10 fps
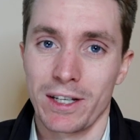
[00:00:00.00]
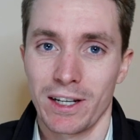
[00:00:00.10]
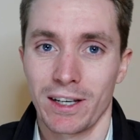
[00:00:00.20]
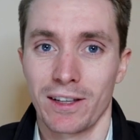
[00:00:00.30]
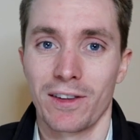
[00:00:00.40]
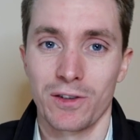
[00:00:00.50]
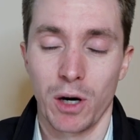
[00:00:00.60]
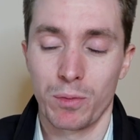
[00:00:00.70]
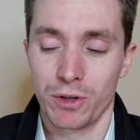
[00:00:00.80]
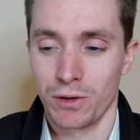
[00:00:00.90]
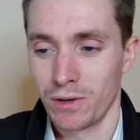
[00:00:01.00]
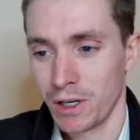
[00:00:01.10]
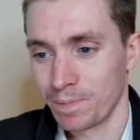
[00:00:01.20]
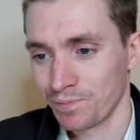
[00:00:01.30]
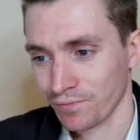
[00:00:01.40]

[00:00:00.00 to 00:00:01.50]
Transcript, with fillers: wasting this opportunity.